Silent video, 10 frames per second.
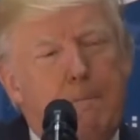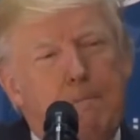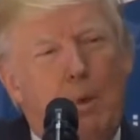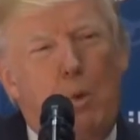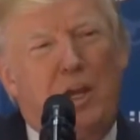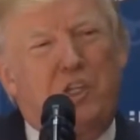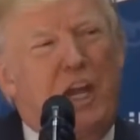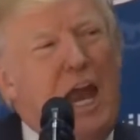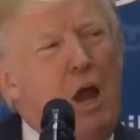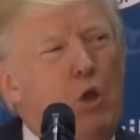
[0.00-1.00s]
When I said,
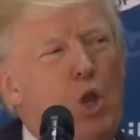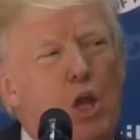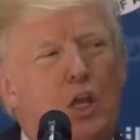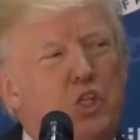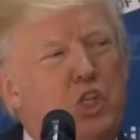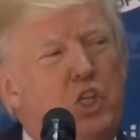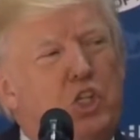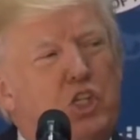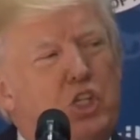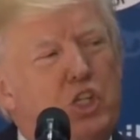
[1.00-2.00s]
how long has
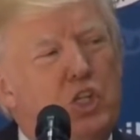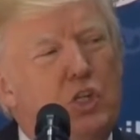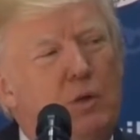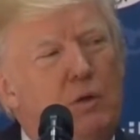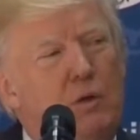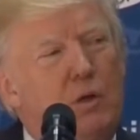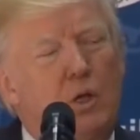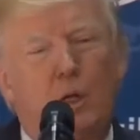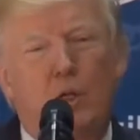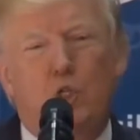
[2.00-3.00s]
this
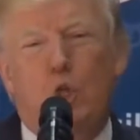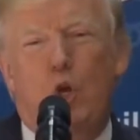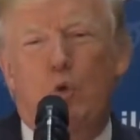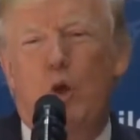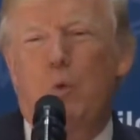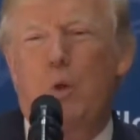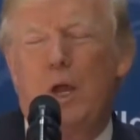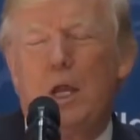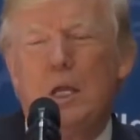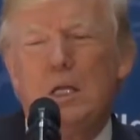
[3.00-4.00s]
short roadway